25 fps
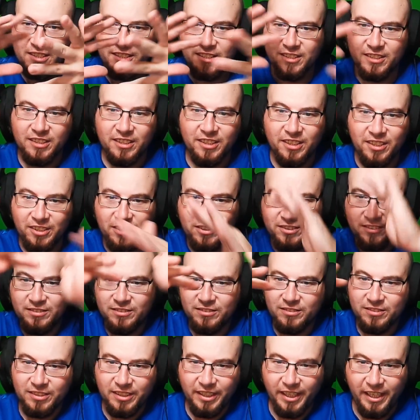You know,
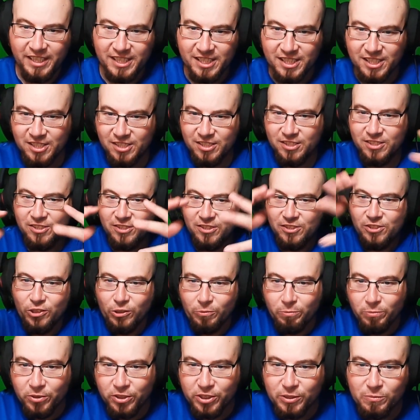it's
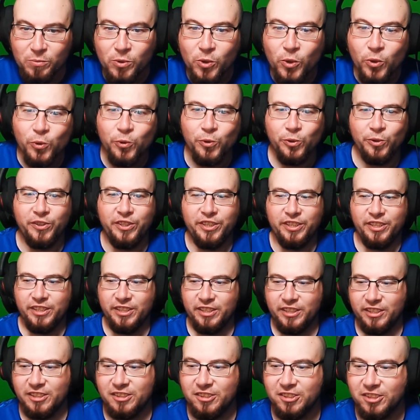super smooth,
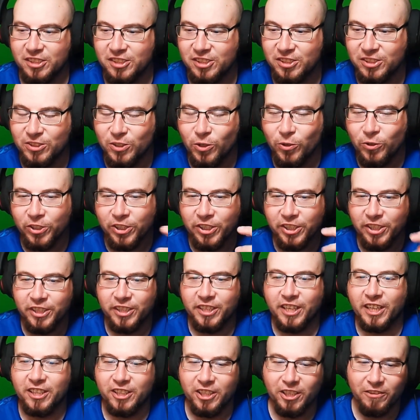looks so good, I
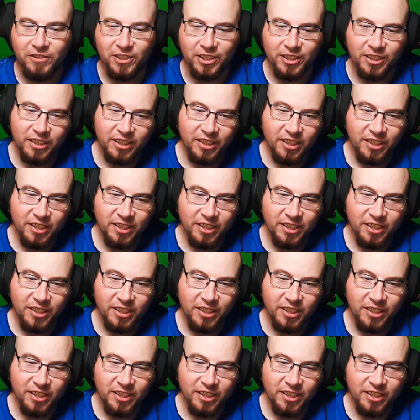love it.